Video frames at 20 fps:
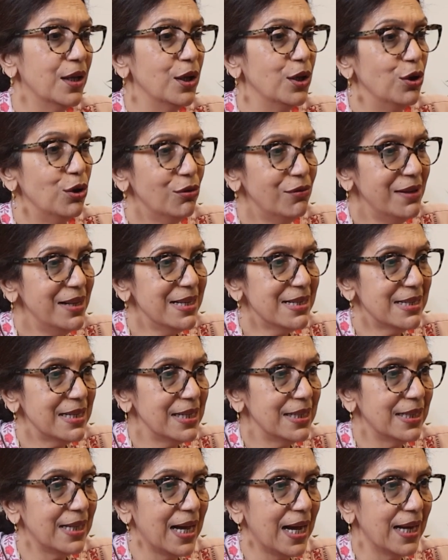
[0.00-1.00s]
You will
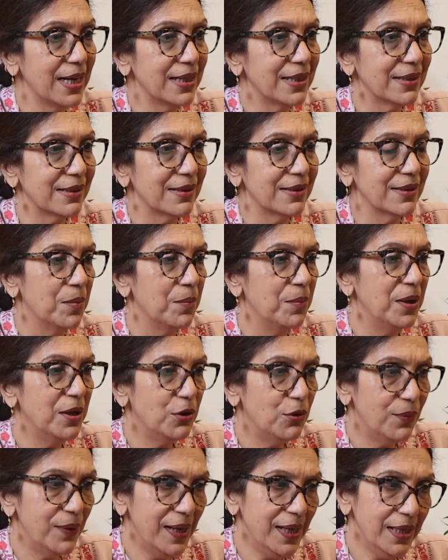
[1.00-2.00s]
see that
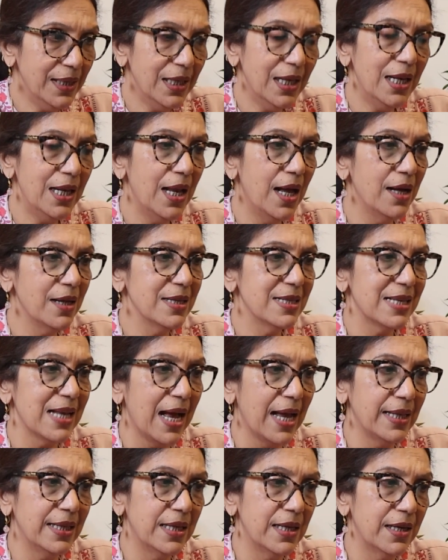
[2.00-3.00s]
between the lungs
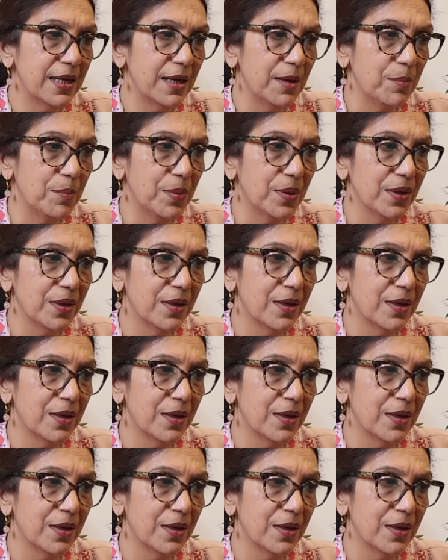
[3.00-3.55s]
and the rib,